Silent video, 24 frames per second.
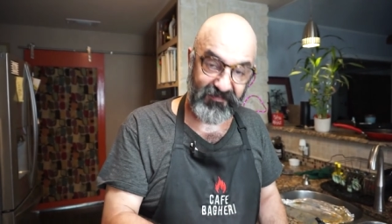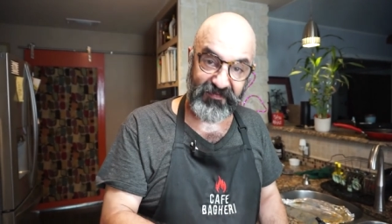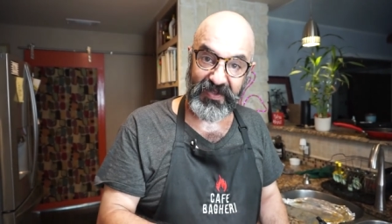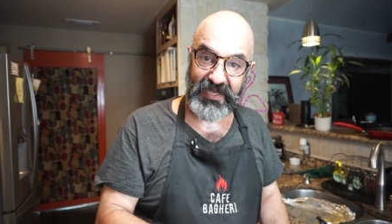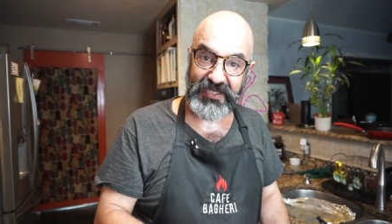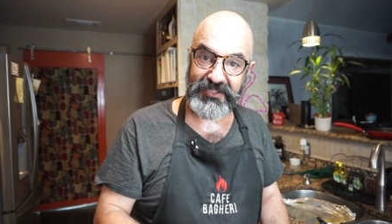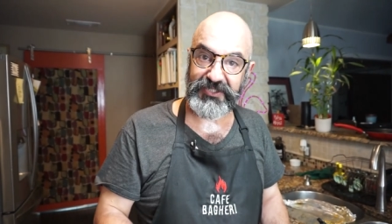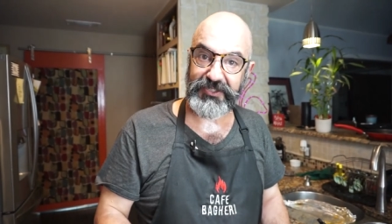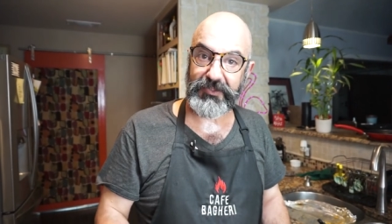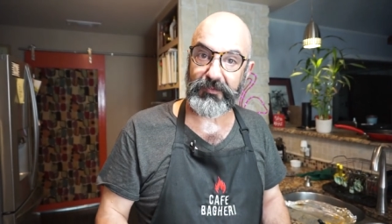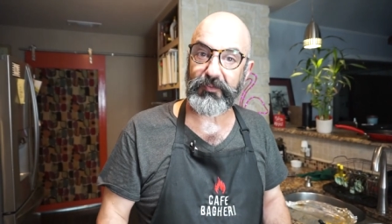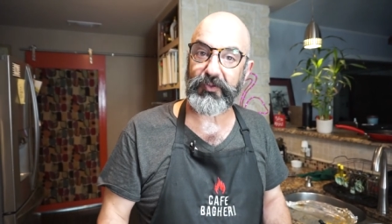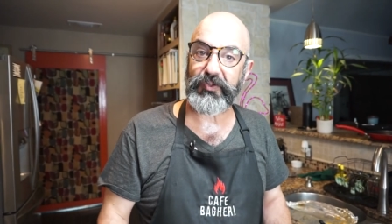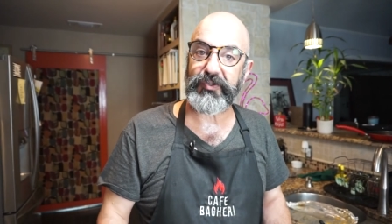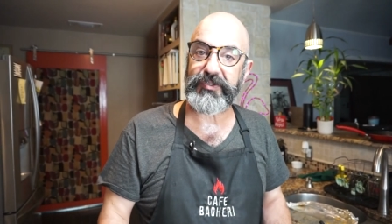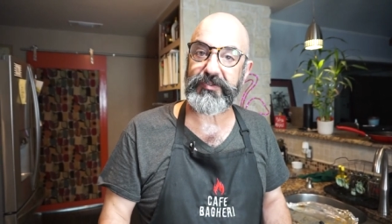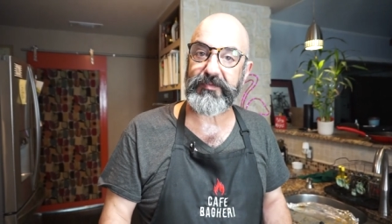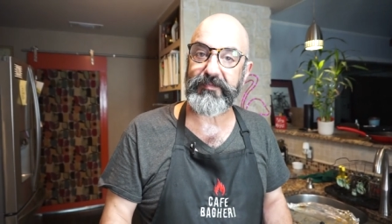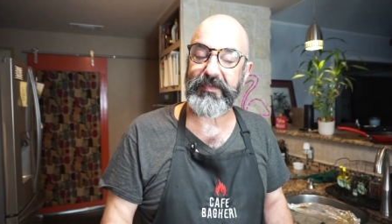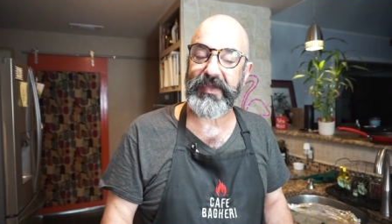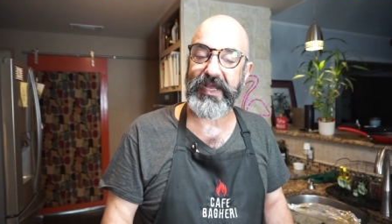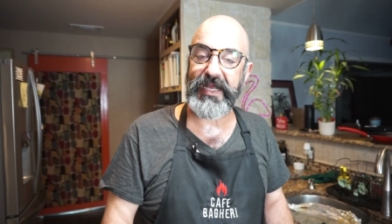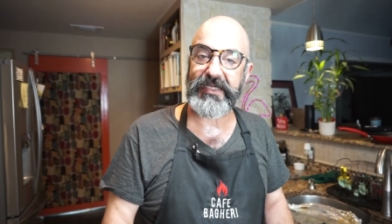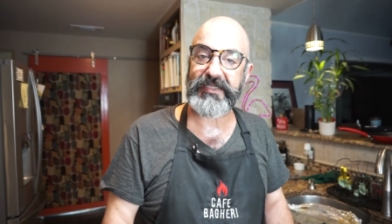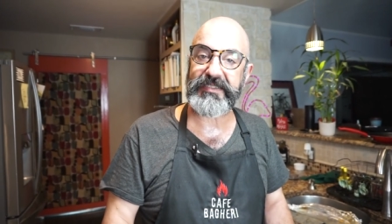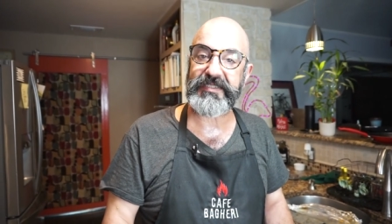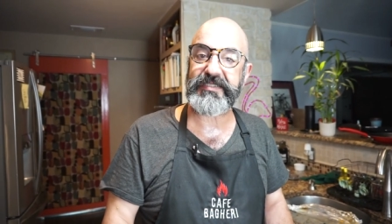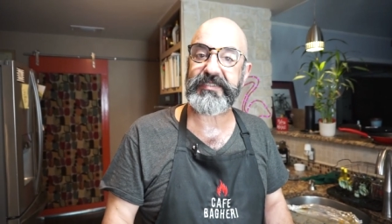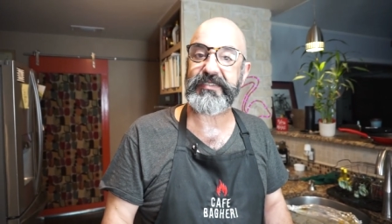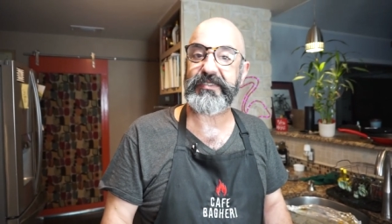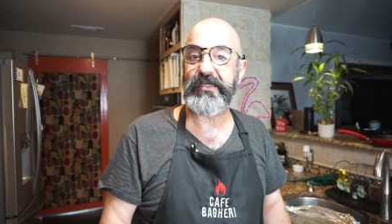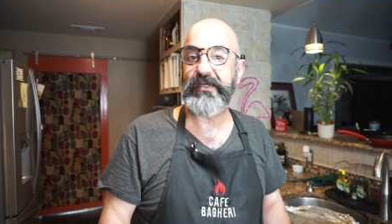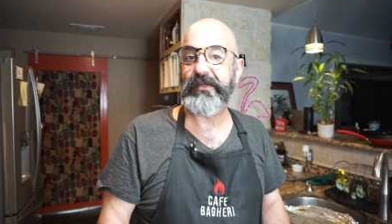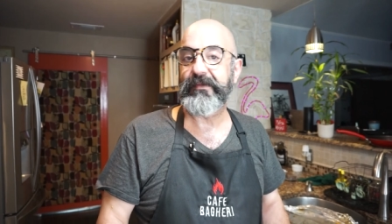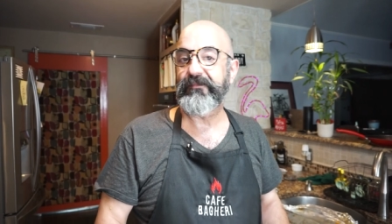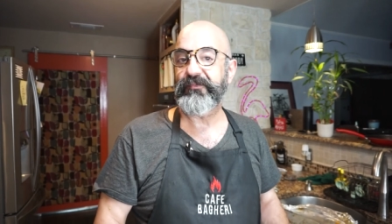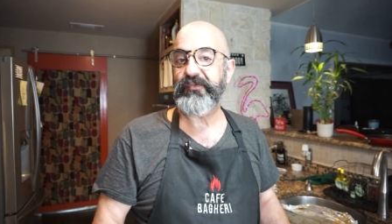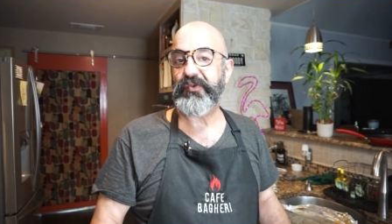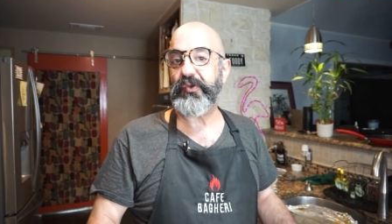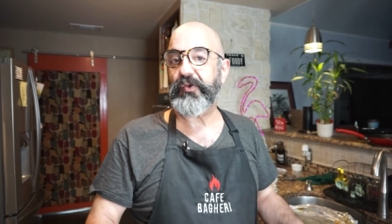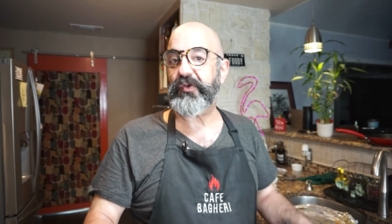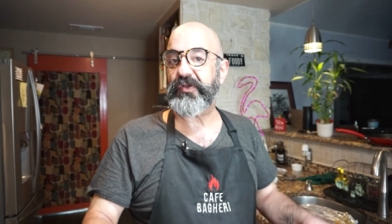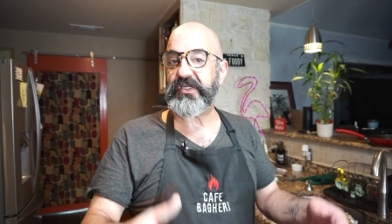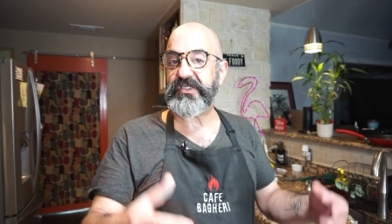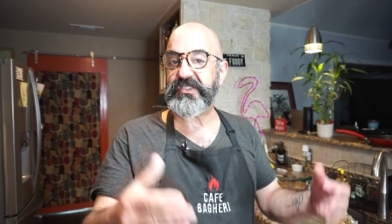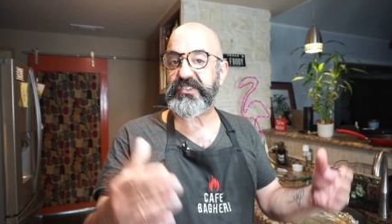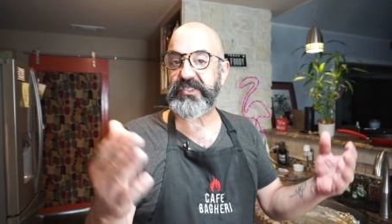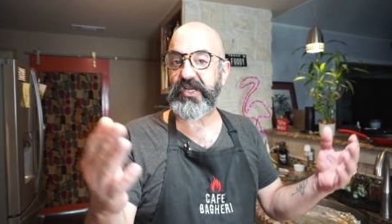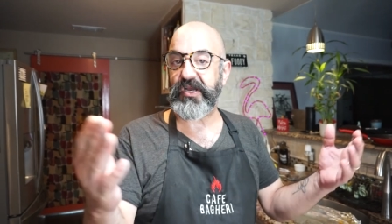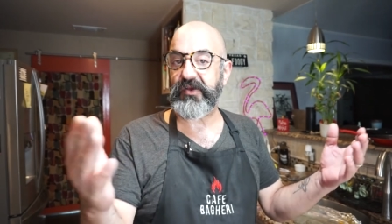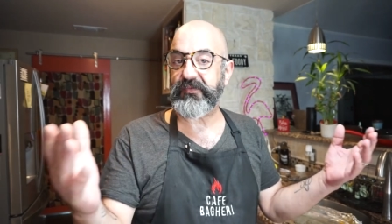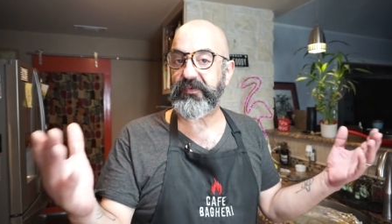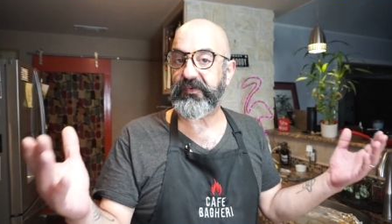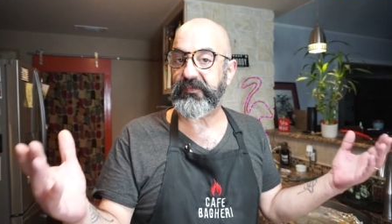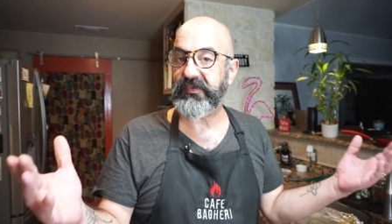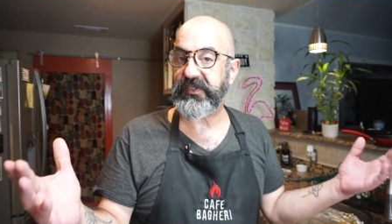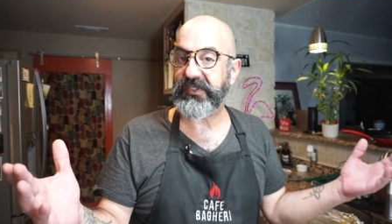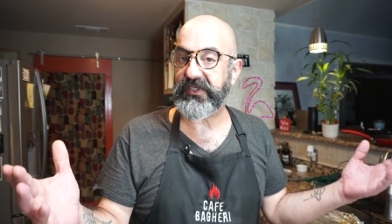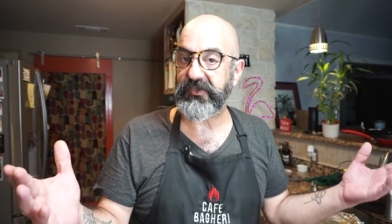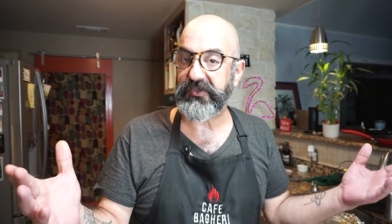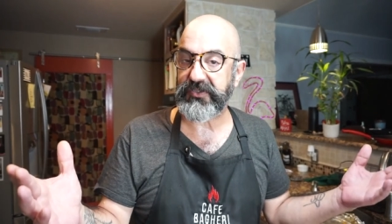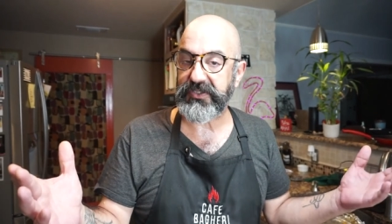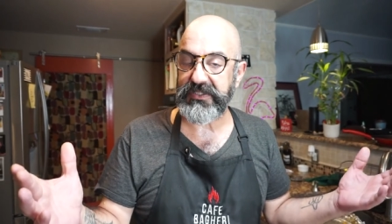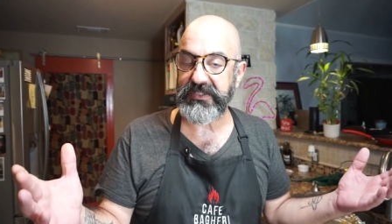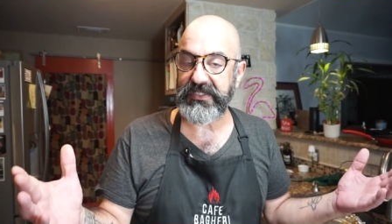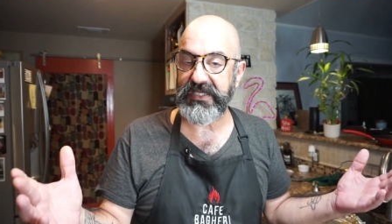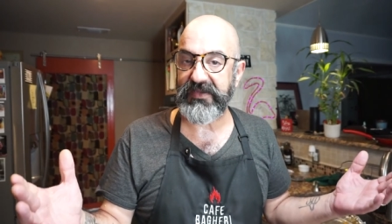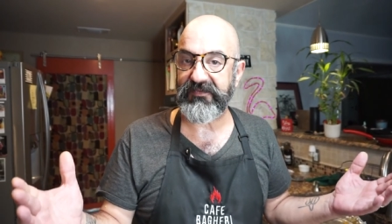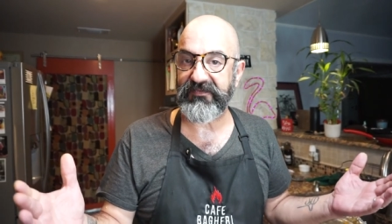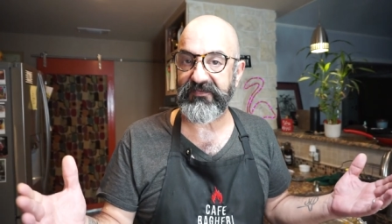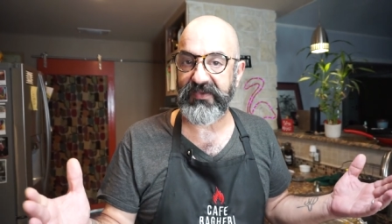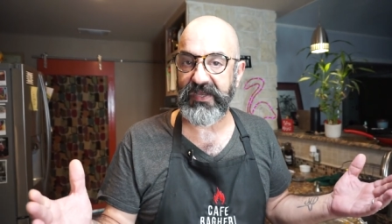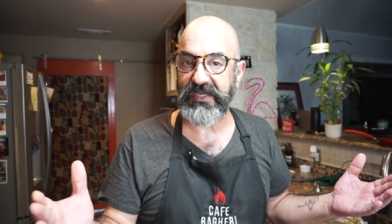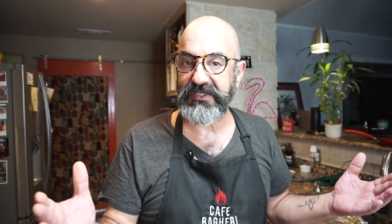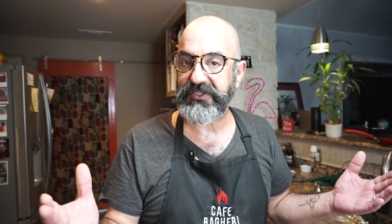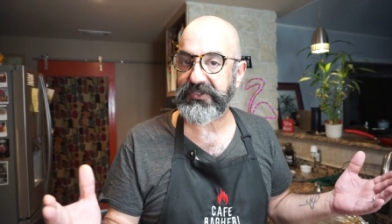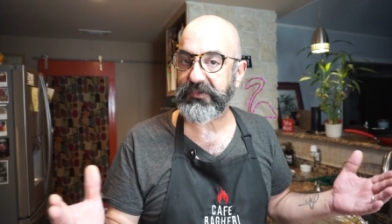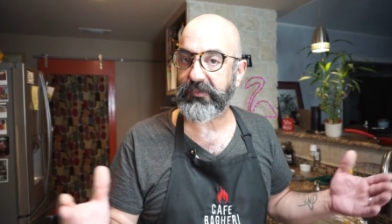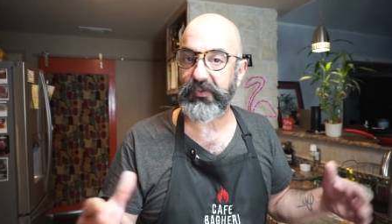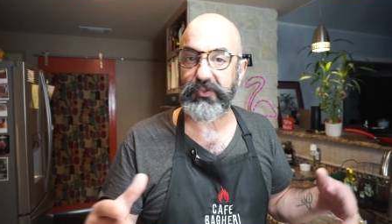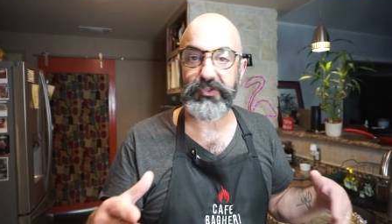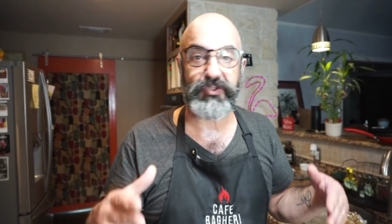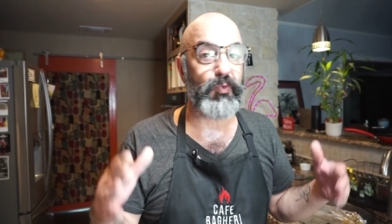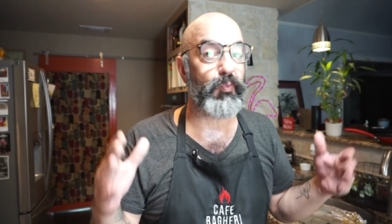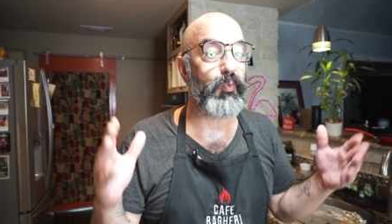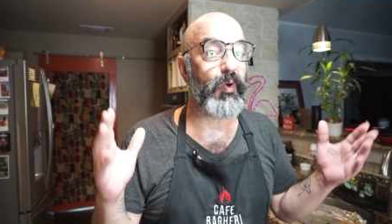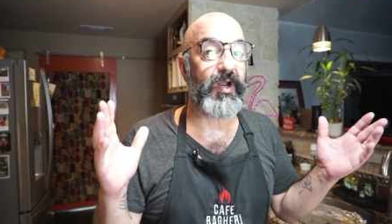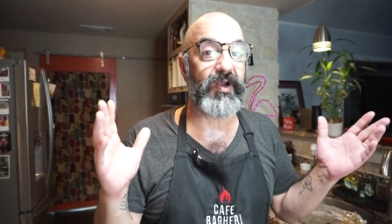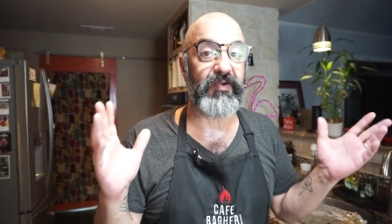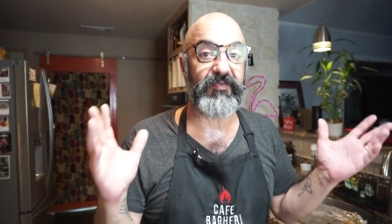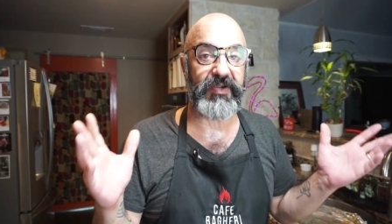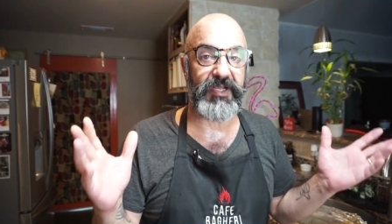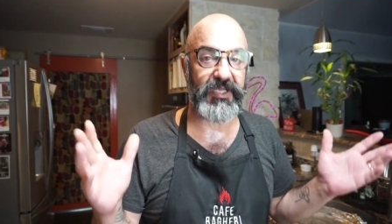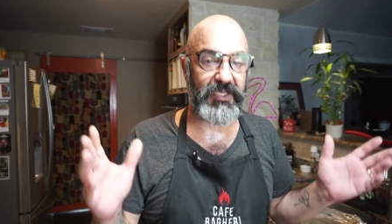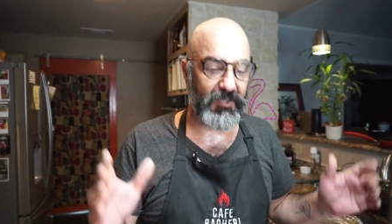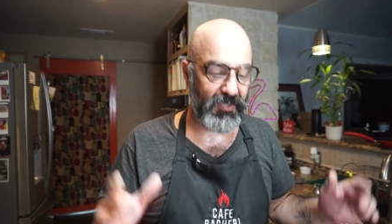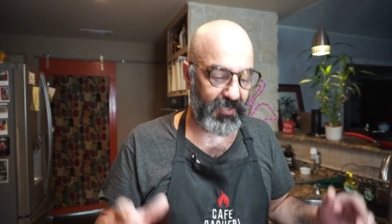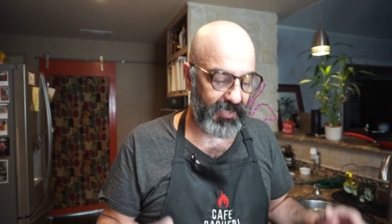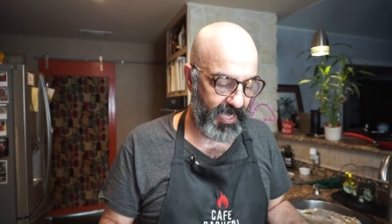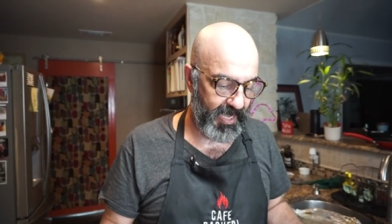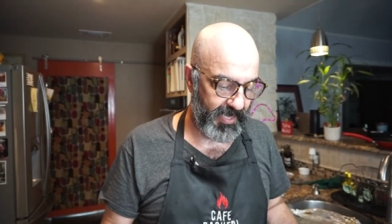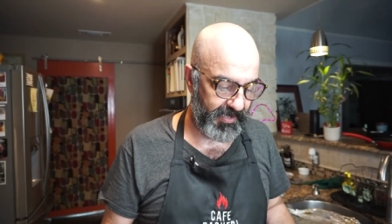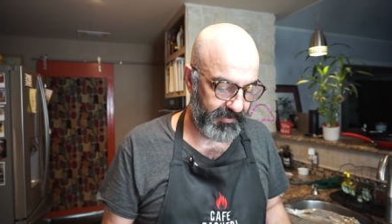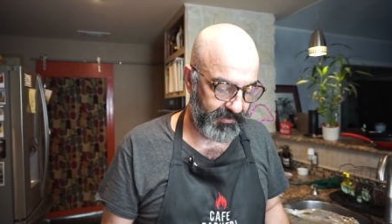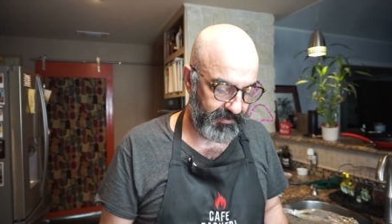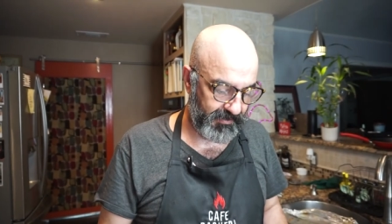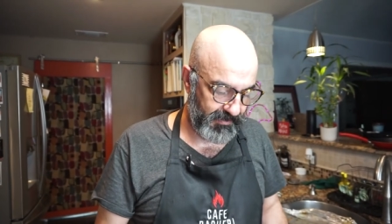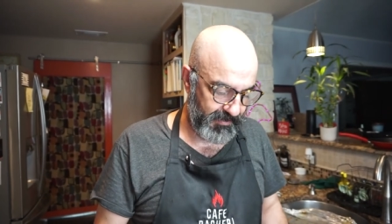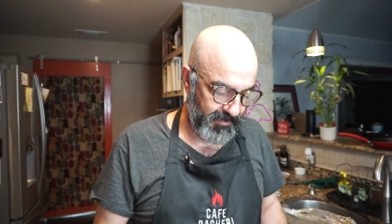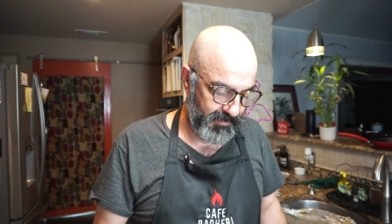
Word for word: vegetables mixed. You can serve it with your steamed vegetables or whatever you like.